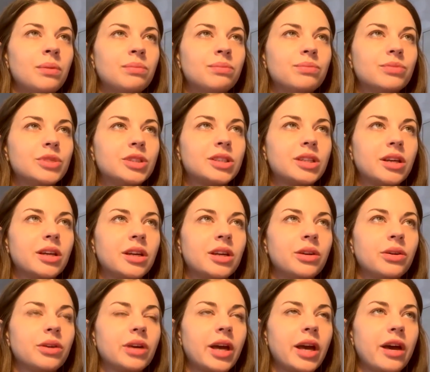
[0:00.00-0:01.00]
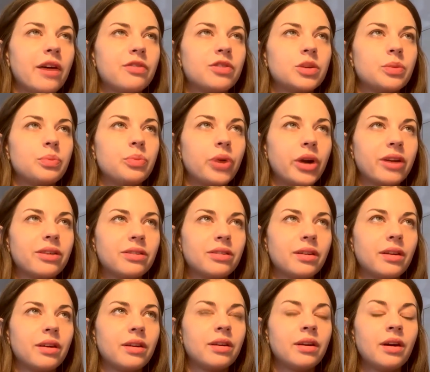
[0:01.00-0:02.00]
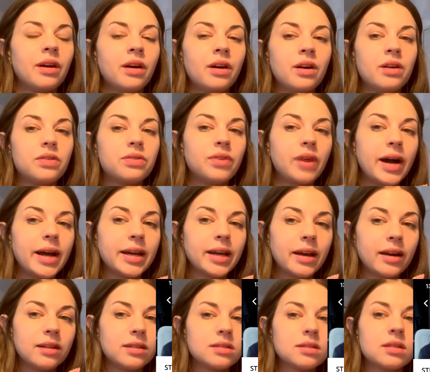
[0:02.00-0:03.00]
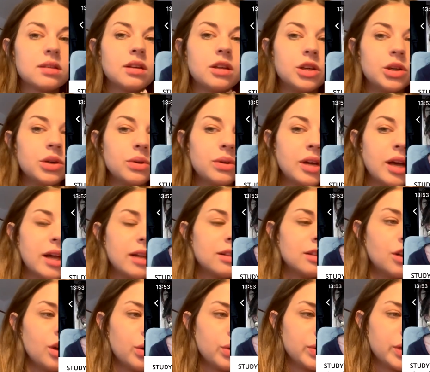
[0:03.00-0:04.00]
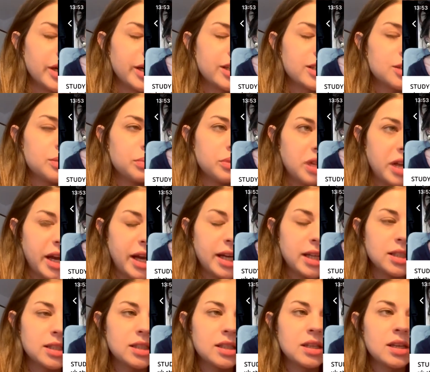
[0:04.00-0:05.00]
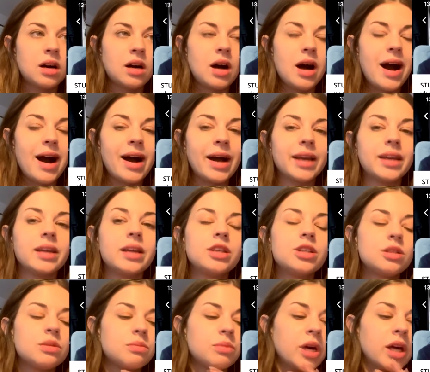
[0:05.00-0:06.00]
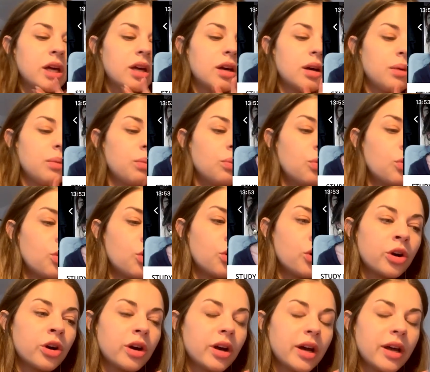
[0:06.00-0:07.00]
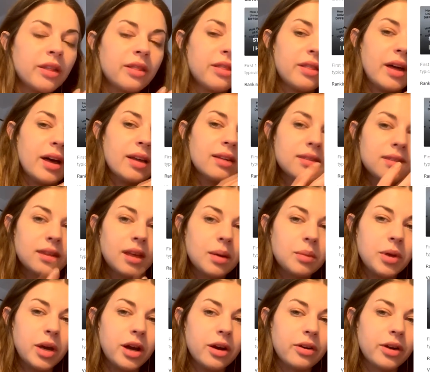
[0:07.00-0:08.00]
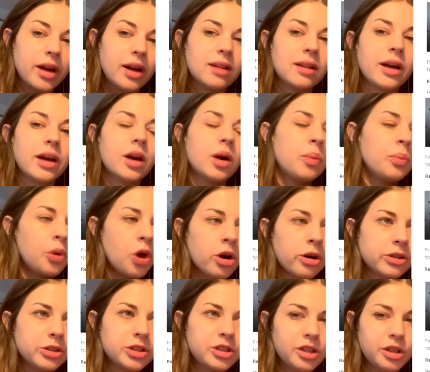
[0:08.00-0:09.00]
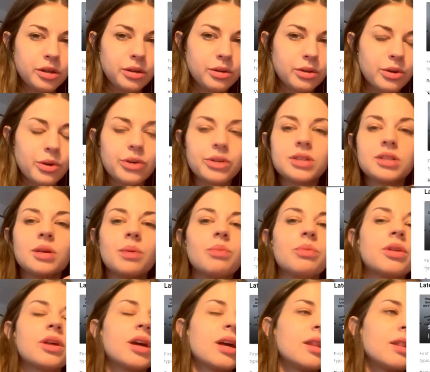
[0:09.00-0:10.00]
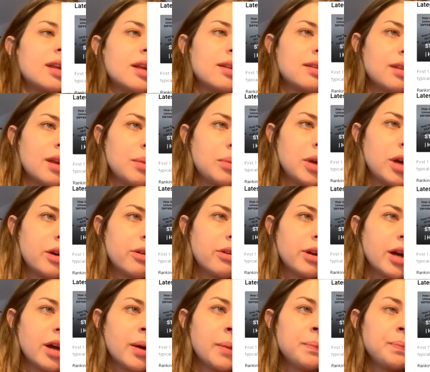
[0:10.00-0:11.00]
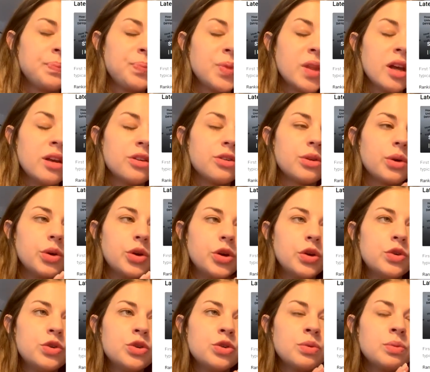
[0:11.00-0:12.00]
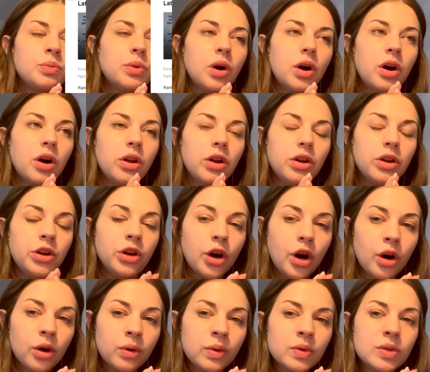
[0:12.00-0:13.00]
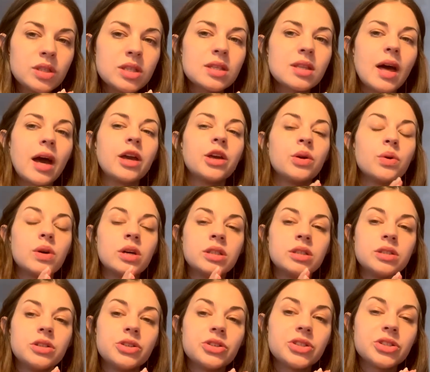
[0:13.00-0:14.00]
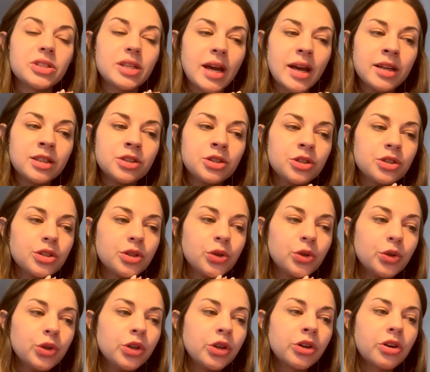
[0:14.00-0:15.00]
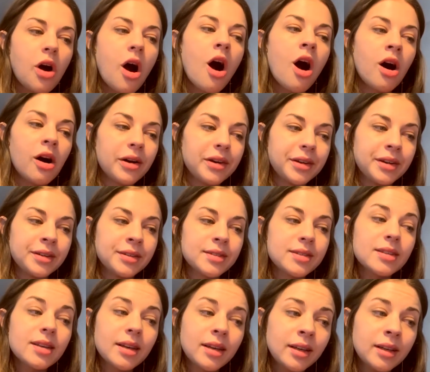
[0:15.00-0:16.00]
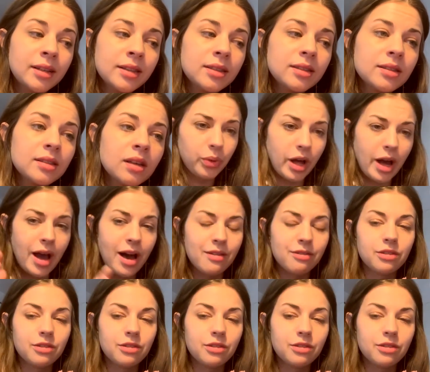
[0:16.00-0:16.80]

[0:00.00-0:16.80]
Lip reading: studying UK after Brexit, finance, the UK loan explained. I need to make more in that same area, like a part 2 or something in that same area. So YouTube knows that you understand who your audience is. I have a